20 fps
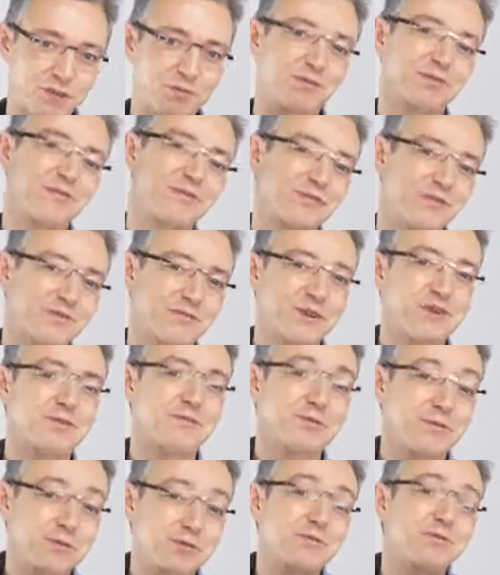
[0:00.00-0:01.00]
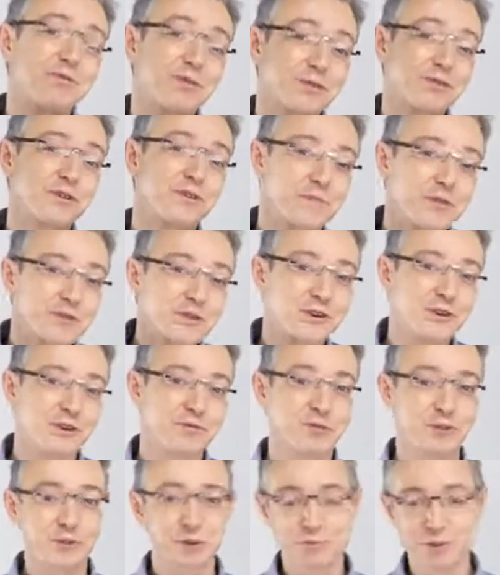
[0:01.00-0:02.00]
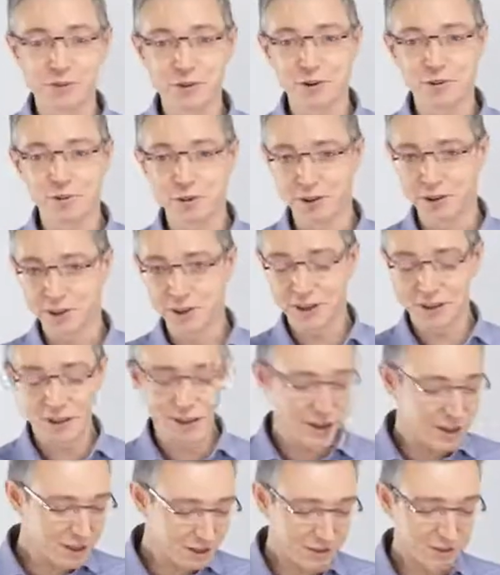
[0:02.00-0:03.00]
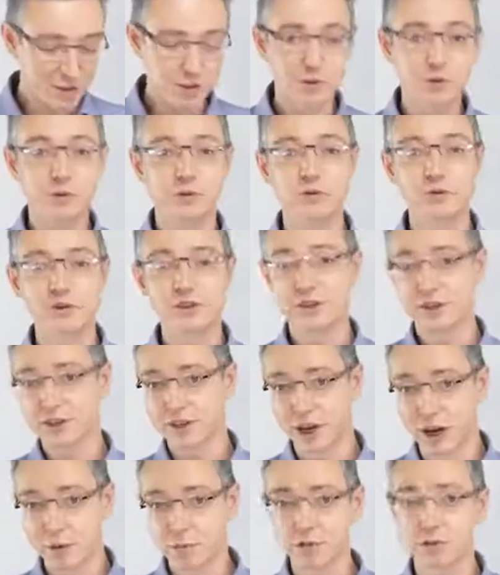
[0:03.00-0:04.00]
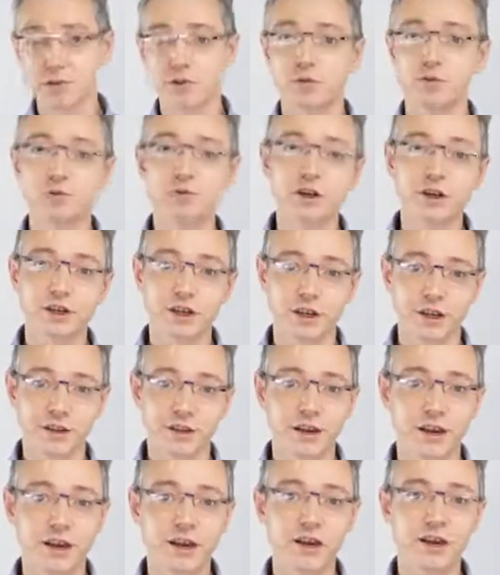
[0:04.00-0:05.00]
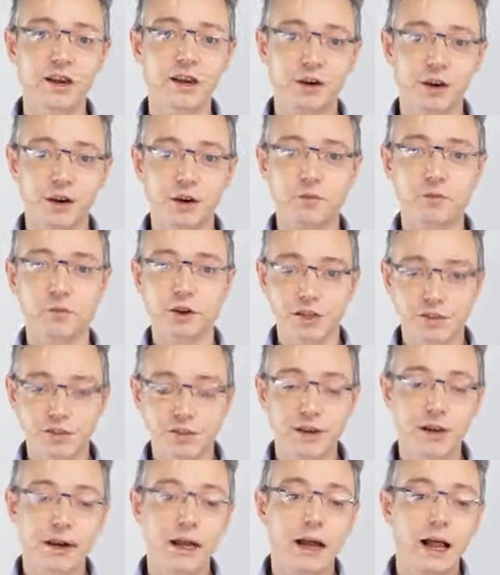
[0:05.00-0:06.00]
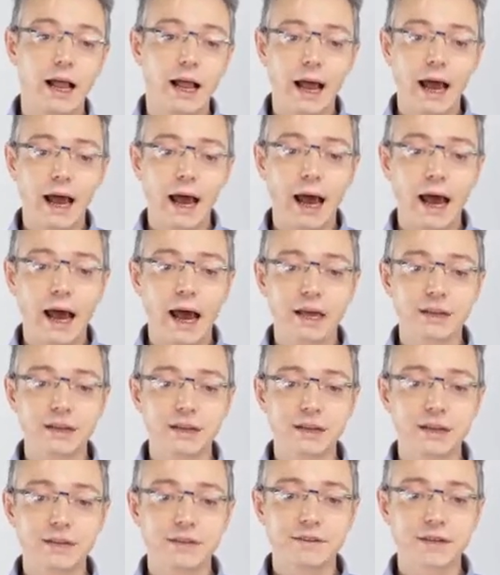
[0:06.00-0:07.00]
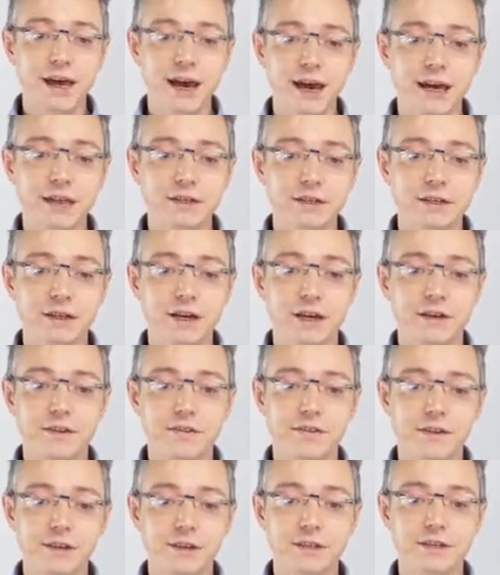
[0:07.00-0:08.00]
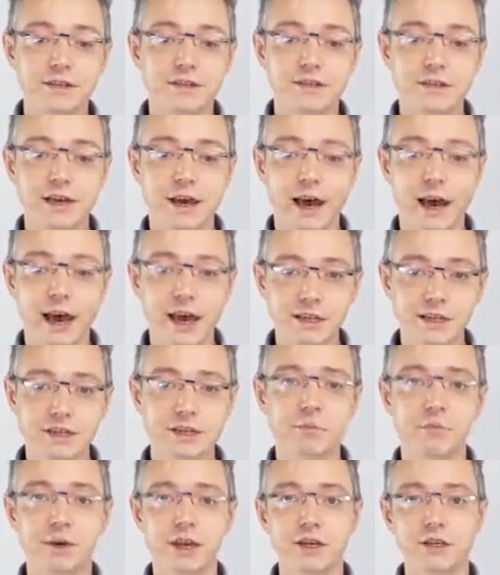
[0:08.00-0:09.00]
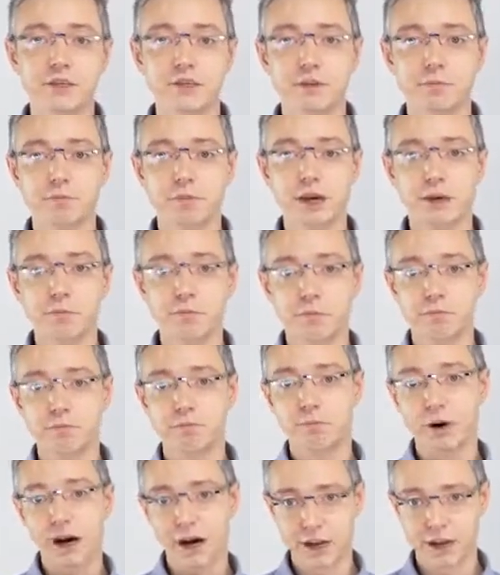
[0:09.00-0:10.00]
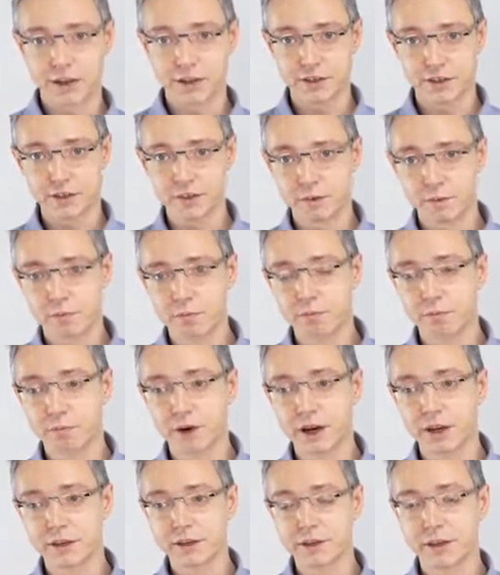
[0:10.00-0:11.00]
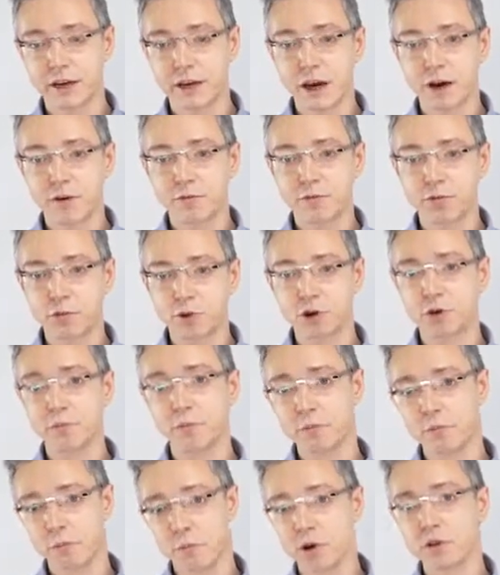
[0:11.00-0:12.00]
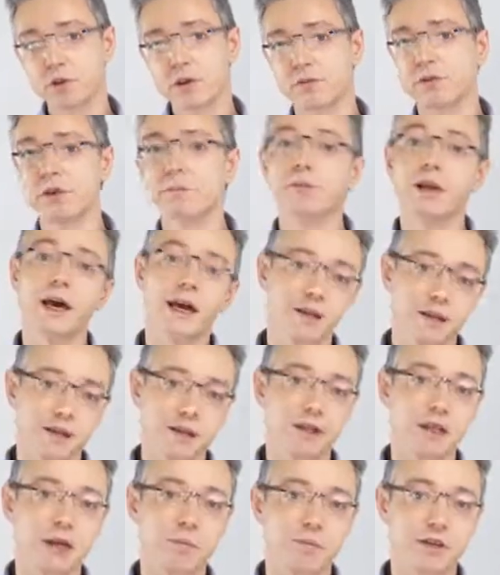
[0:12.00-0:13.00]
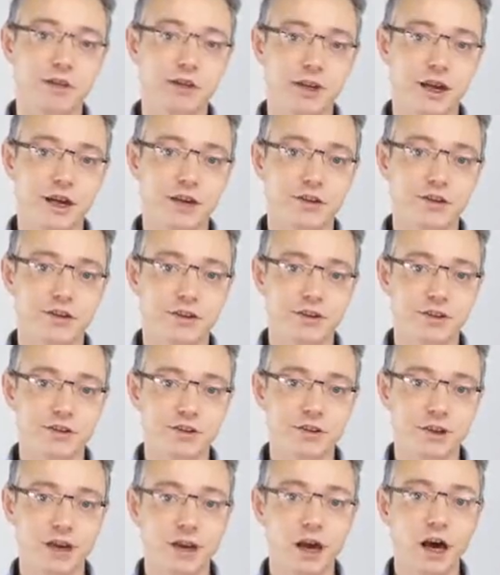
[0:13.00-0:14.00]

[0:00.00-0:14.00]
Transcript: you don't observe. You observe only the individuals, the samples you're working with. And in that, these estimates may be biased, but for most of the practical applications,